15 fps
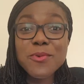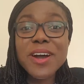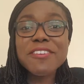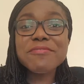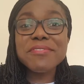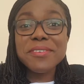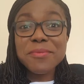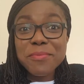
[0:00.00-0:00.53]
who
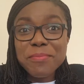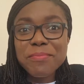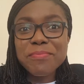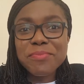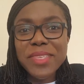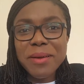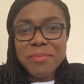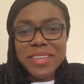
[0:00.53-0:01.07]
have,
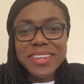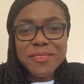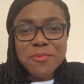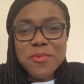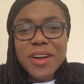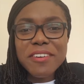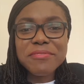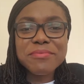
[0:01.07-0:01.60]
I mean,
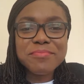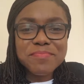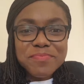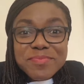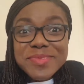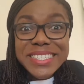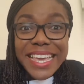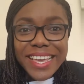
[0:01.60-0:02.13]
who have,
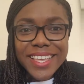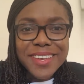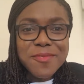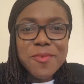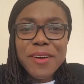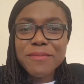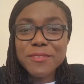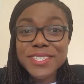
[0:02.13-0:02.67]
yeah,
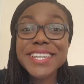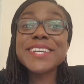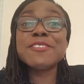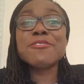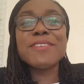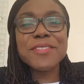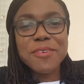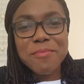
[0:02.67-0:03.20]
who have taken
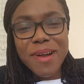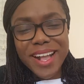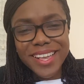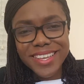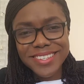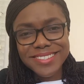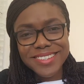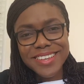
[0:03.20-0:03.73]
over the
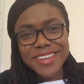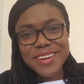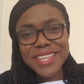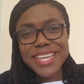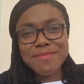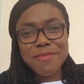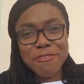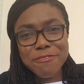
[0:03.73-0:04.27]
market.
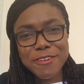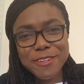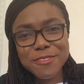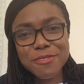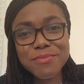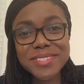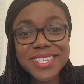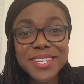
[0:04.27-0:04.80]
Like my friend
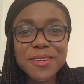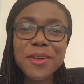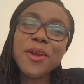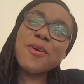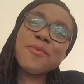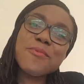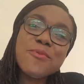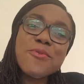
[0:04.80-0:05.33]
Toby said,
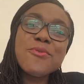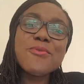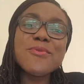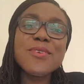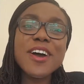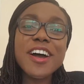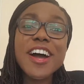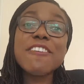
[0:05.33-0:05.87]

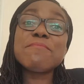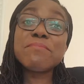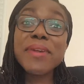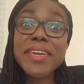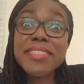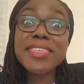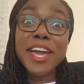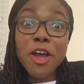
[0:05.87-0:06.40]
who have
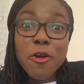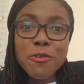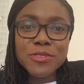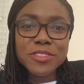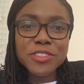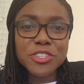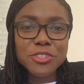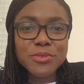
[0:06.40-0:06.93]
paid their
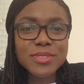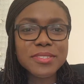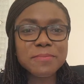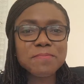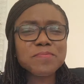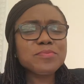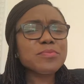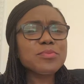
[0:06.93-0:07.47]
own
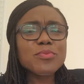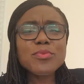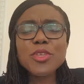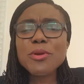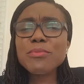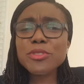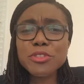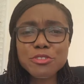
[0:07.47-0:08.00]
dues.
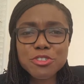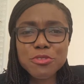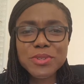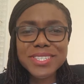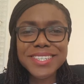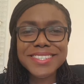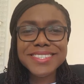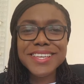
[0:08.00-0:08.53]
But the
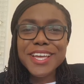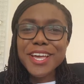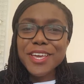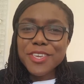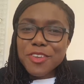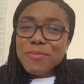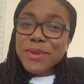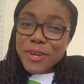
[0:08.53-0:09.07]
truth is,
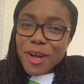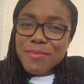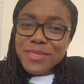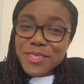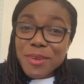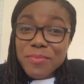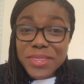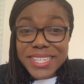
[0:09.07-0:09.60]
you become
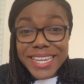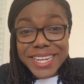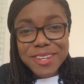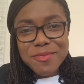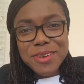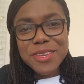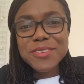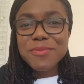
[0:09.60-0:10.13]
something
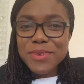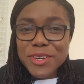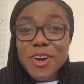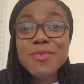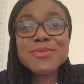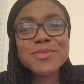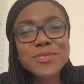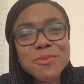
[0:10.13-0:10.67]
anyway. You
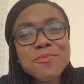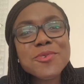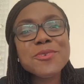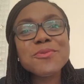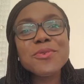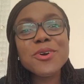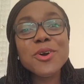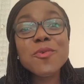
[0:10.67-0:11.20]
become
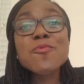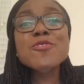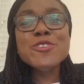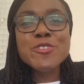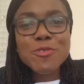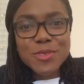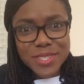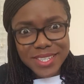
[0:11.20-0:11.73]
someone who
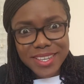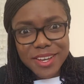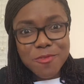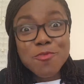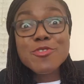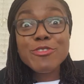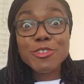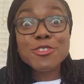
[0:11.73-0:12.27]
knows,
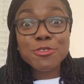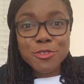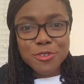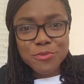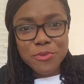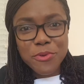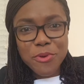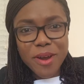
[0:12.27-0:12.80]
who does
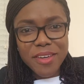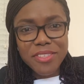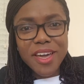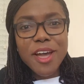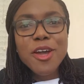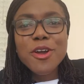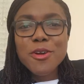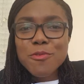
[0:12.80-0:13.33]
not know
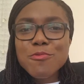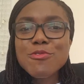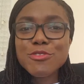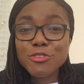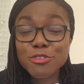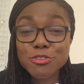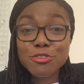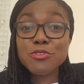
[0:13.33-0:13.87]
rather,
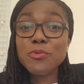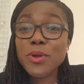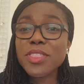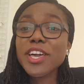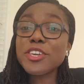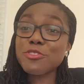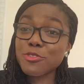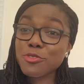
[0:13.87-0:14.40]
who does. So
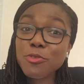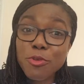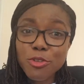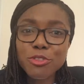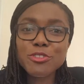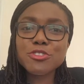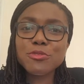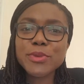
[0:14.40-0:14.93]
whether you sow or
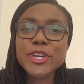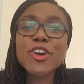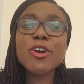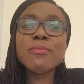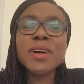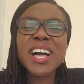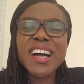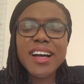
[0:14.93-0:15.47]
not, you become